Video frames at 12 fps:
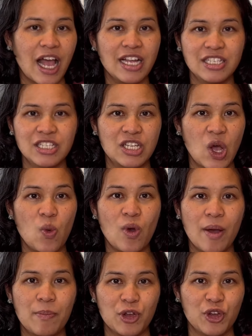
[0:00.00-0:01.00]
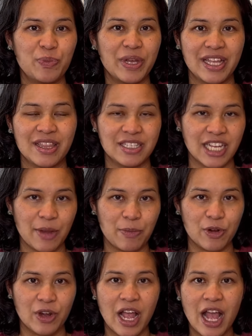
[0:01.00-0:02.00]
I just don't want poop in the
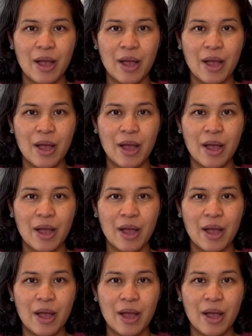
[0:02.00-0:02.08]
diaper.